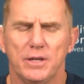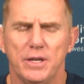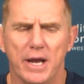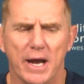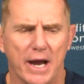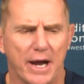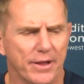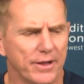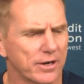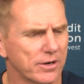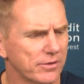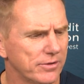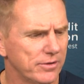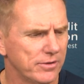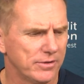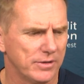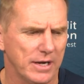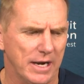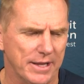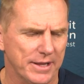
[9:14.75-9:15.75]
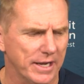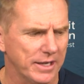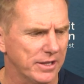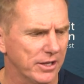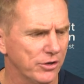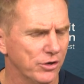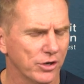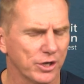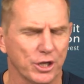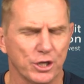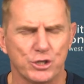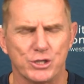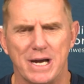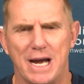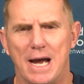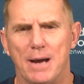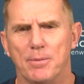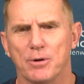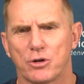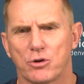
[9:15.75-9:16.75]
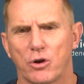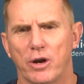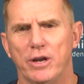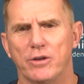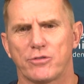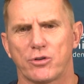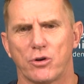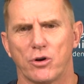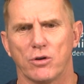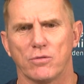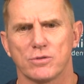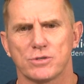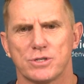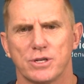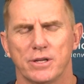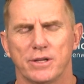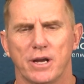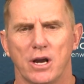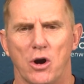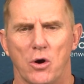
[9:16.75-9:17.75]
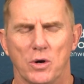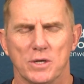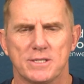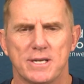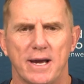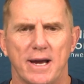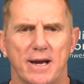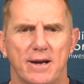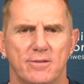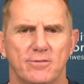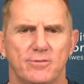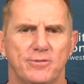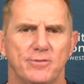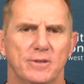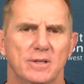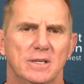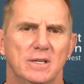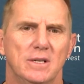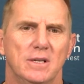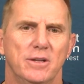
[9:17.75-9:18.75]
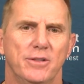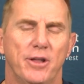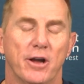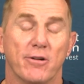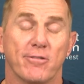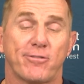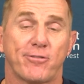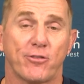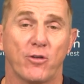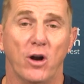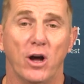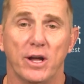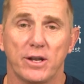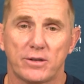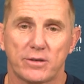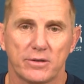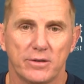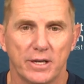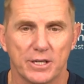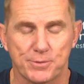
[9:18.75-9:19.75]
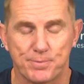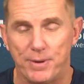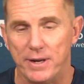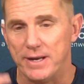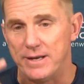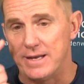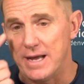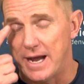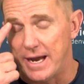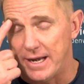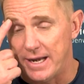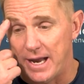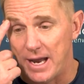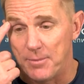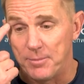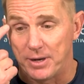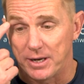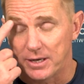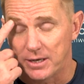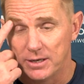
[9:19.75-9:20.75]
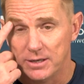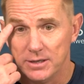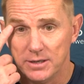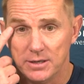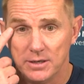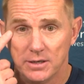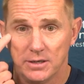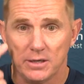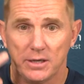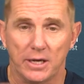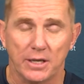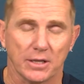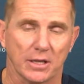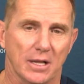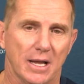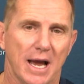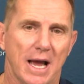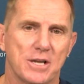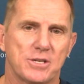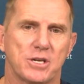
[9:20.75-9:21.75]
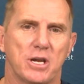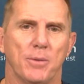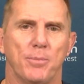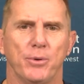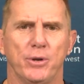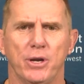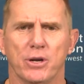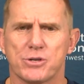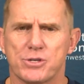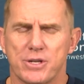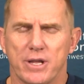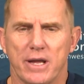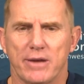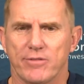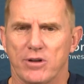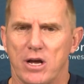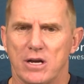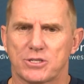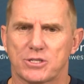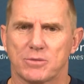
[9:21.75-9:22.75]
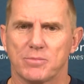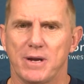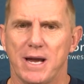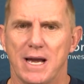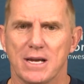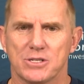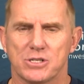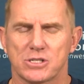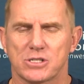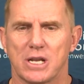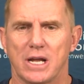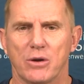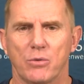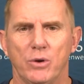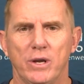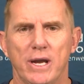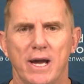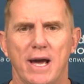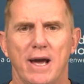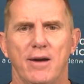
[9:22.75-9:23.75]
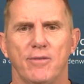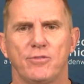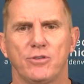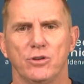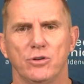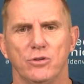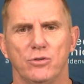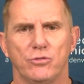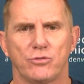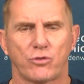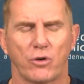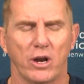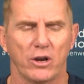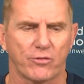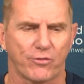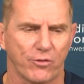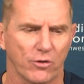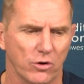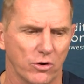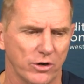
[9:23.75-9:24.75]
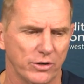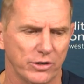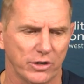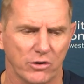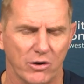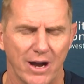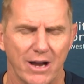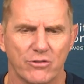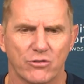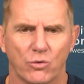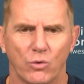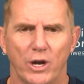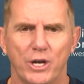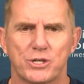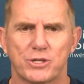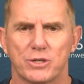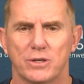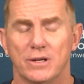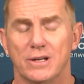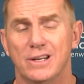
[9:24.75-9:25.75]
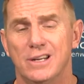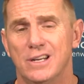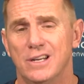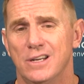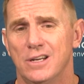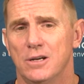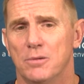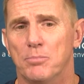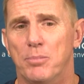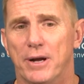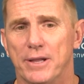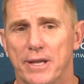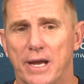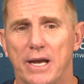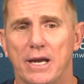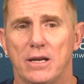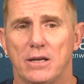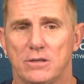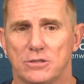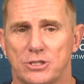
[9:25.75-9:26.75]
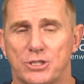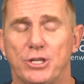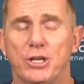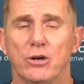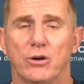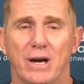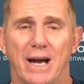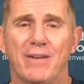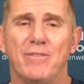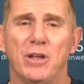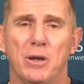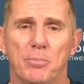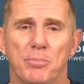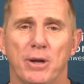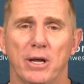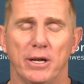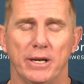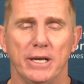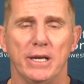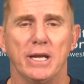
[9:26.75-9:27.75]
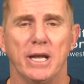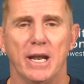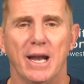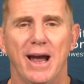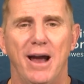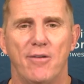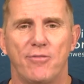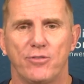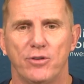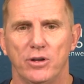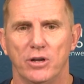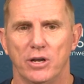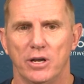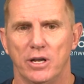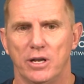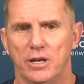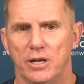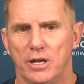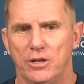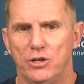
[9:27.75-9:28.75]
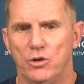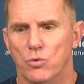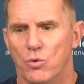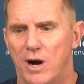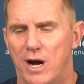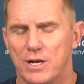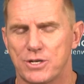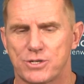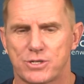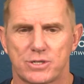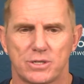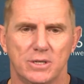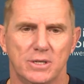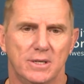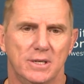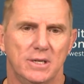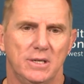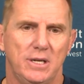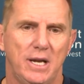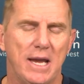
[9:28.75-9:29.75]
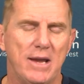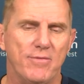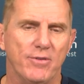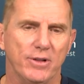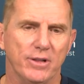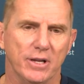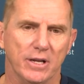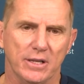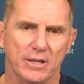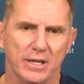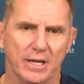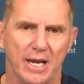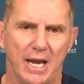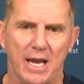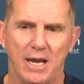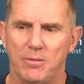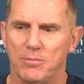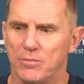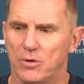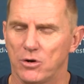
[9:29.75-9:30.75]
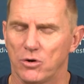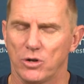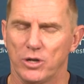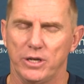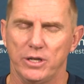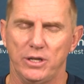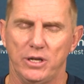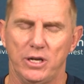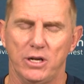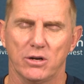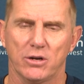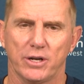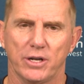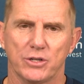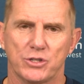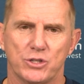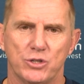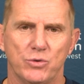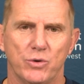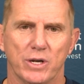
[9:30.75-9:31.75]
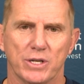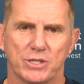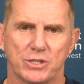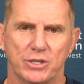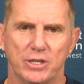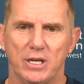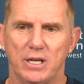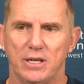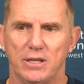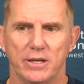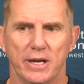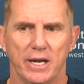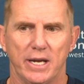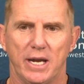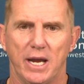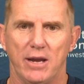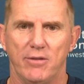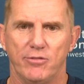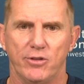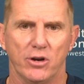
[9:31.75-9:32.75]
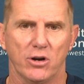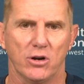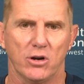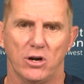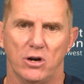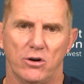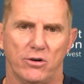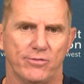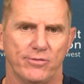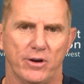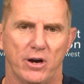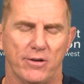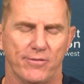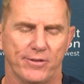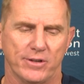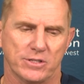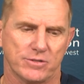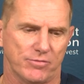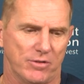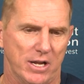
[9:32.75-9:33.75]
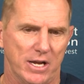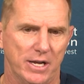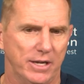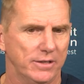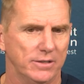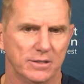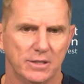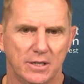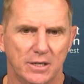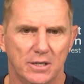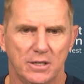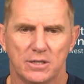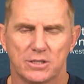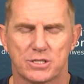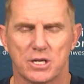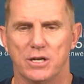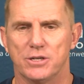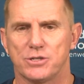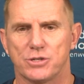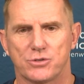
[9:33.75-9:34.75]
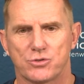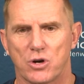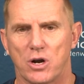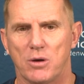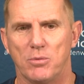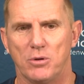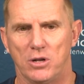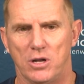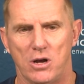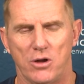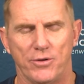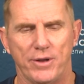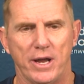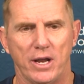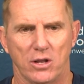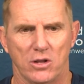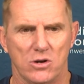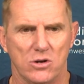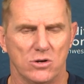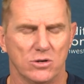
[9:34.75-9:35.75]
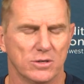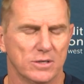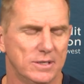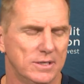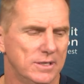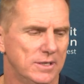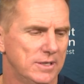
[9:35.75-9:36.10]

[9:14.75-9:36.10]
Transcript: Yeah, I think they do a good job of creating turnovers. They always have. Their front has been dynamic in the last couple of years, and they've lost some guys just like we have to transfer and to graduation, but they still have the ability to get after you. And you watch even the game early in the year against USC, they gave their offensive line tons of trouble all day long.